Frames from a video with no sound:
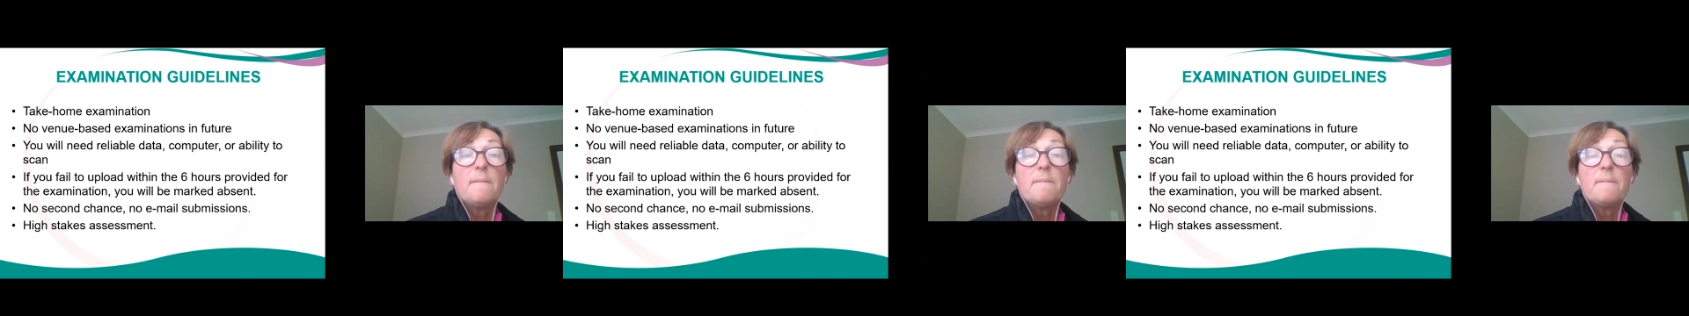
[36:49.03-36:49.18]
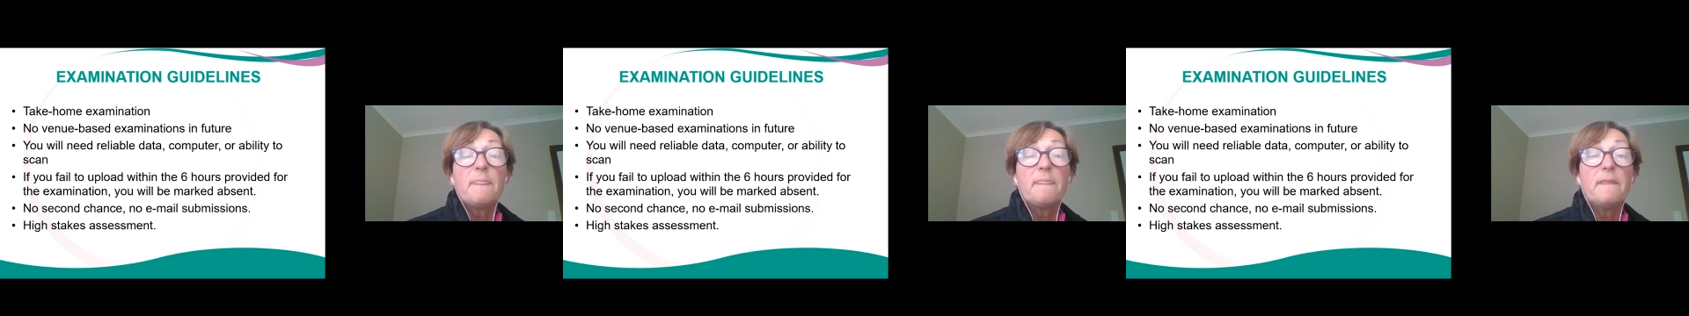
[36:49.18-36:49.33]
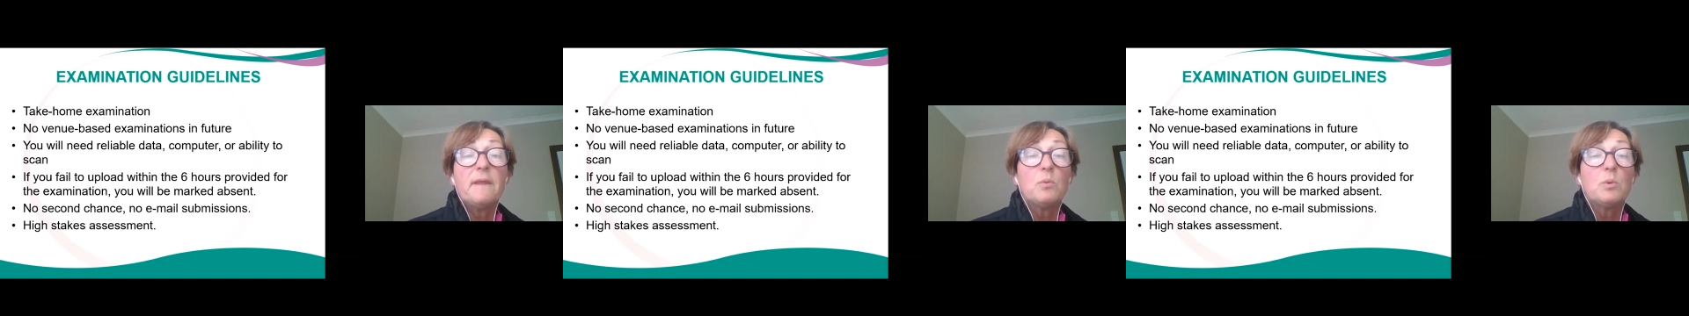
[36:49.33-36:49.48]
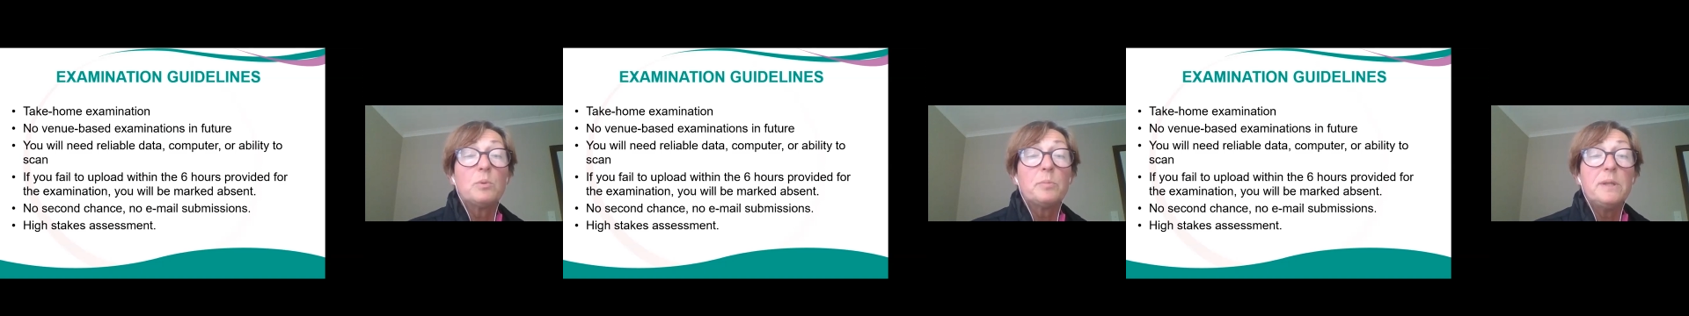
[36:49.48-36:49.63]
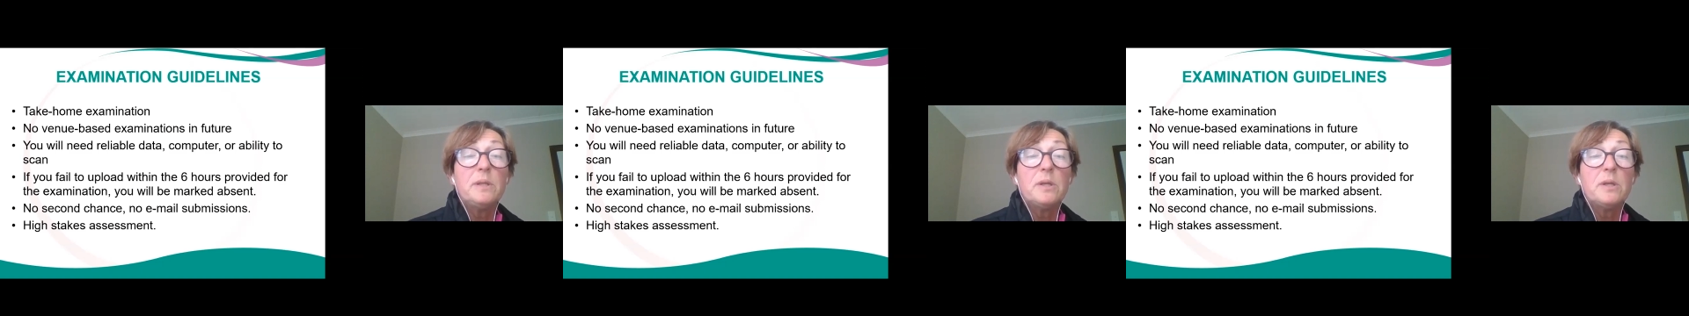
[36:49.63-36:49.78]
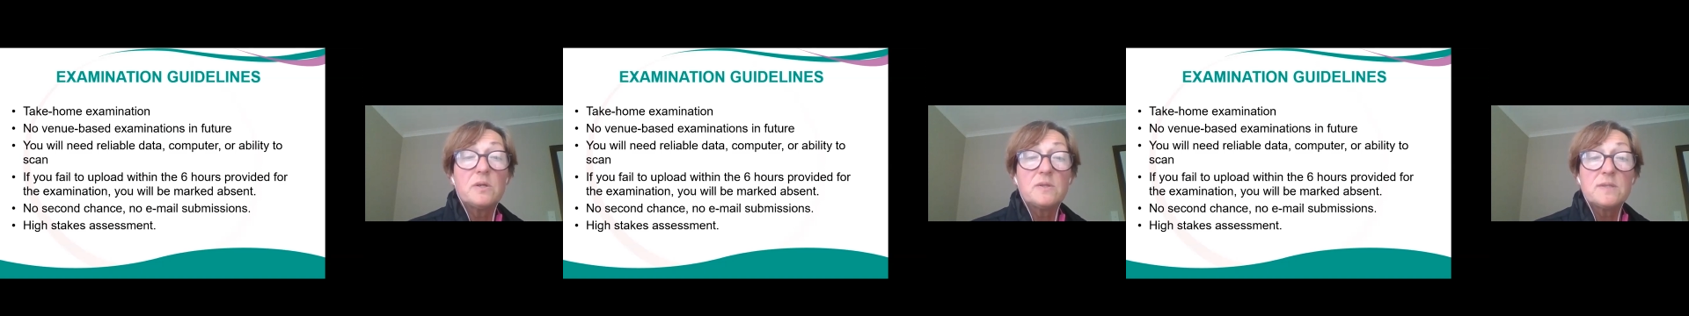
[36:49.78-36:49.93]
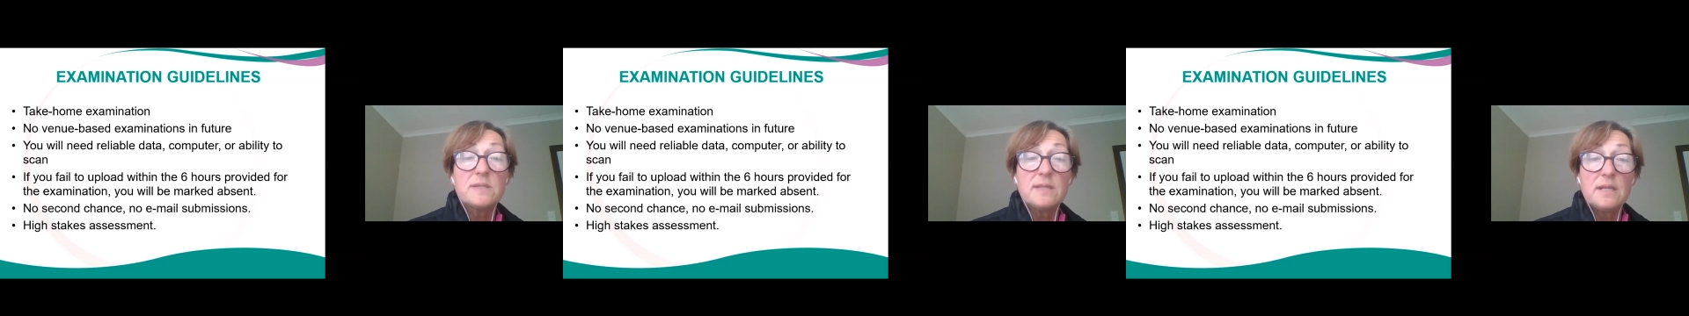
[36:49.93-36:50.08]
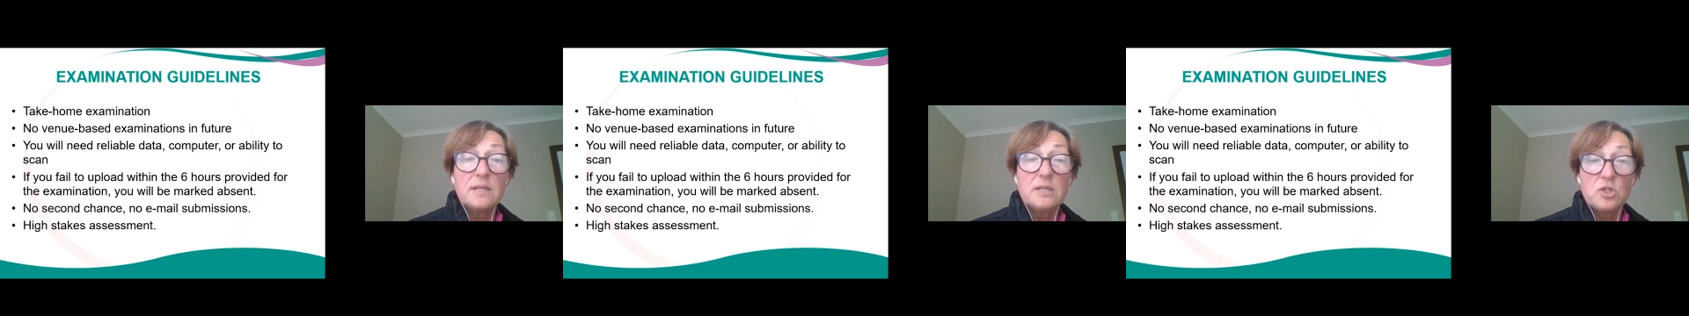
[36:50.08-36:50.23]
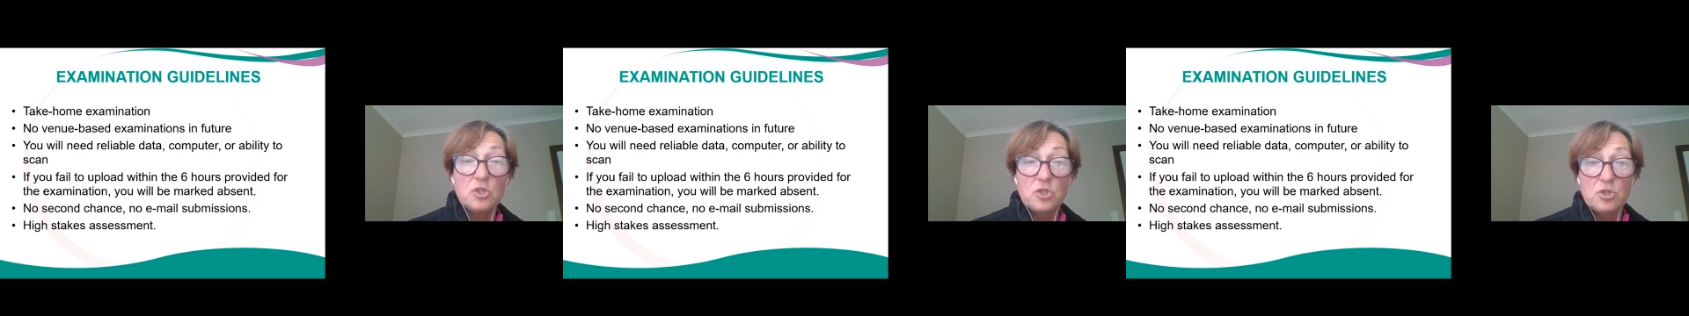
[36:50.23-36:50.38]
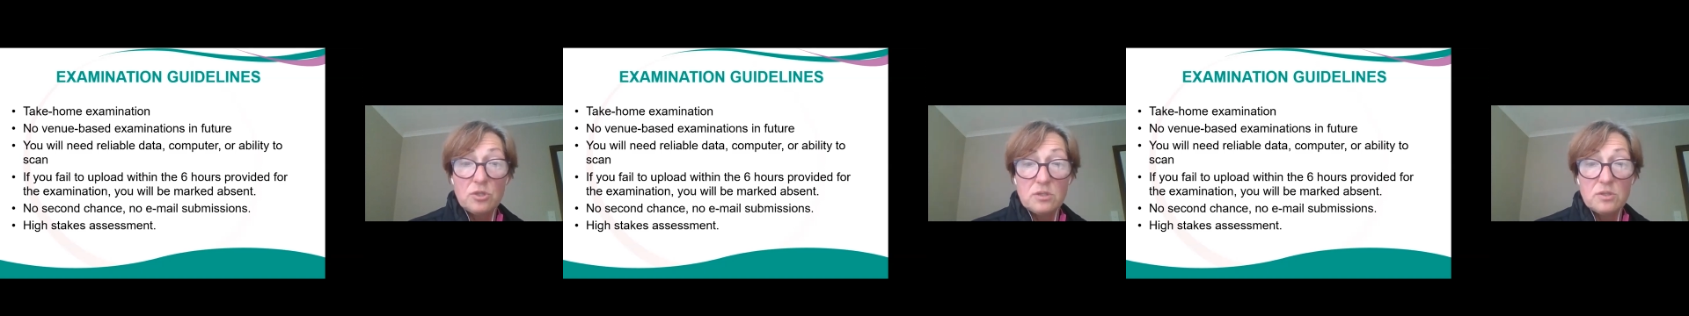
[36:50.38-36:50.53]
There will be no
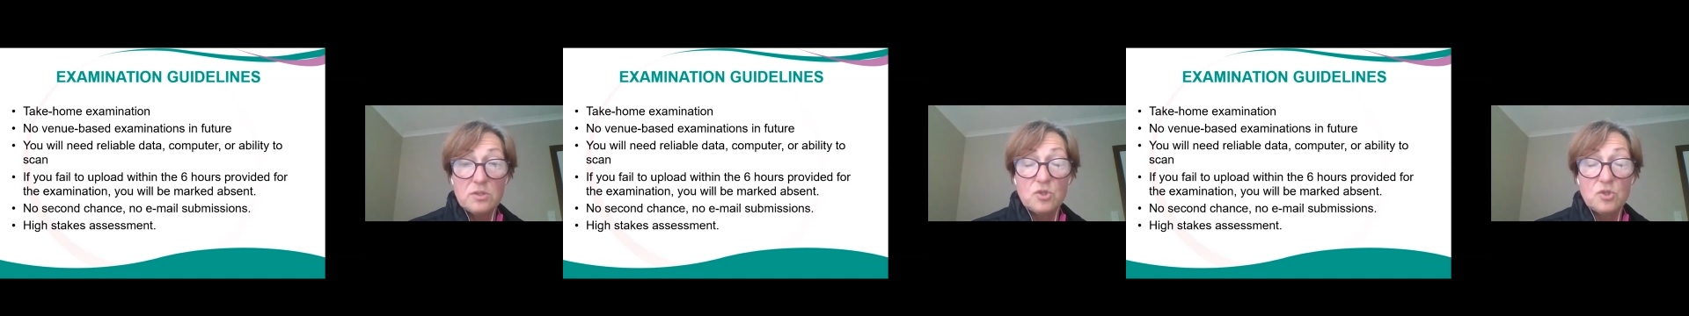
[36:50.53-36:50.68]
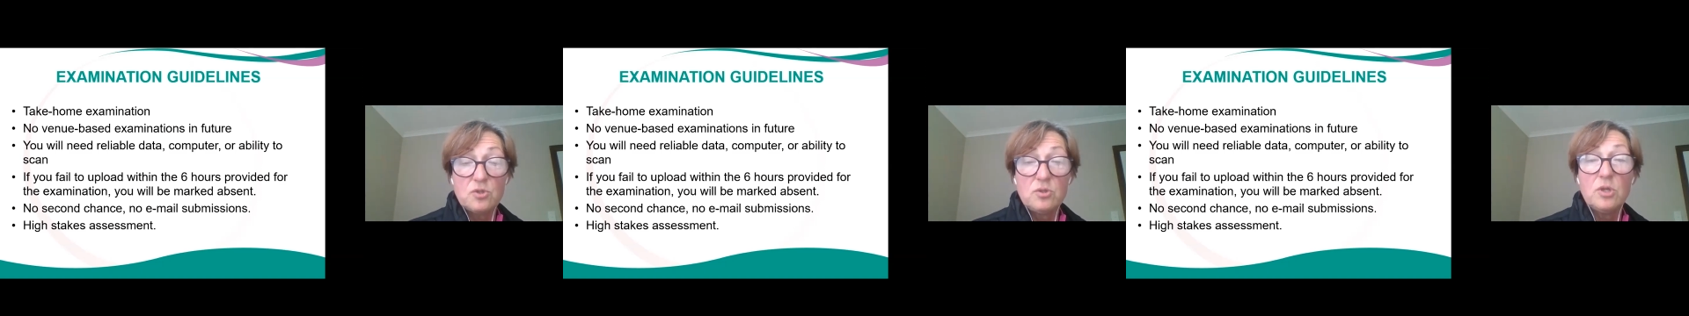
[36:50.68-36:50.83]
second chance,